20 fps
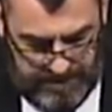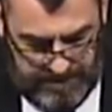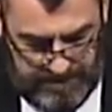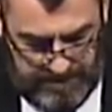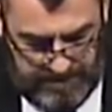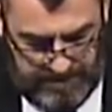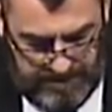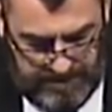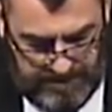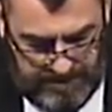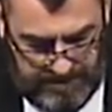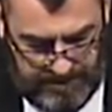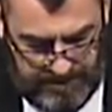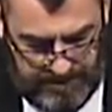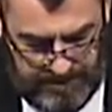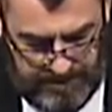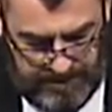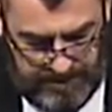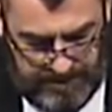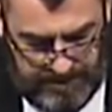
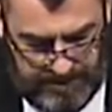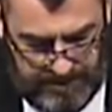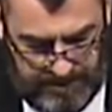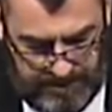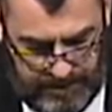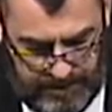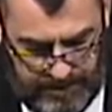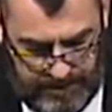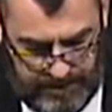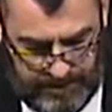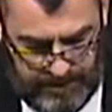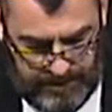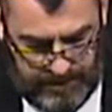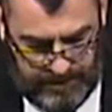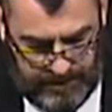[no speech]